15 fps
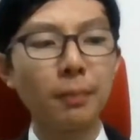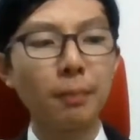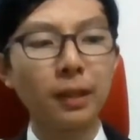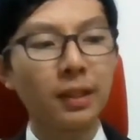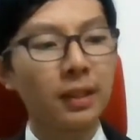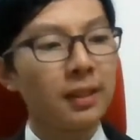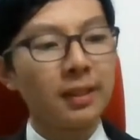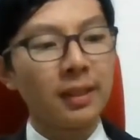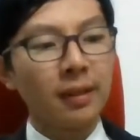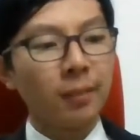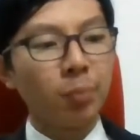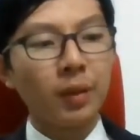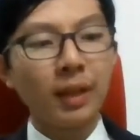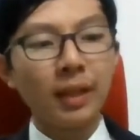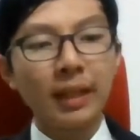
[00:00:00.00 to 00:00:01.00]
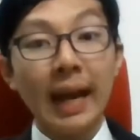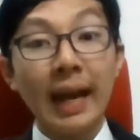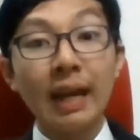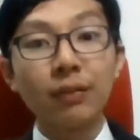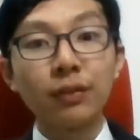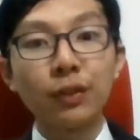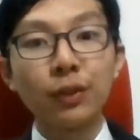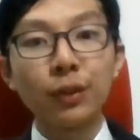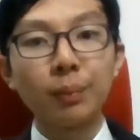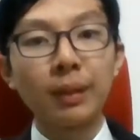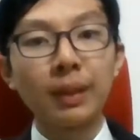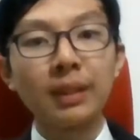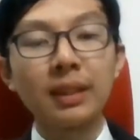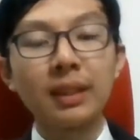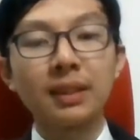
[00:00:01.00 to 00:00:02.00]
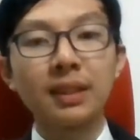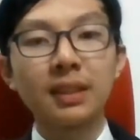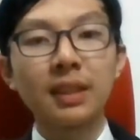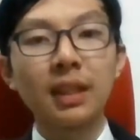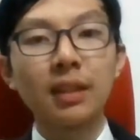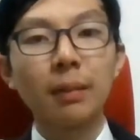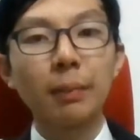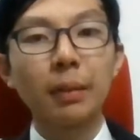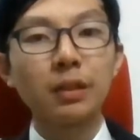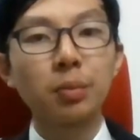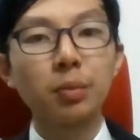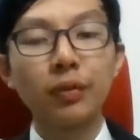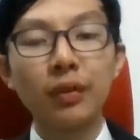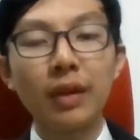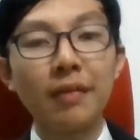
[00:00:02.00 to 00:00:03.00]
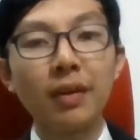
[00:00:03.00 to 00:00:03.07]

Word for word: But I have to admit, this is not the best movie I've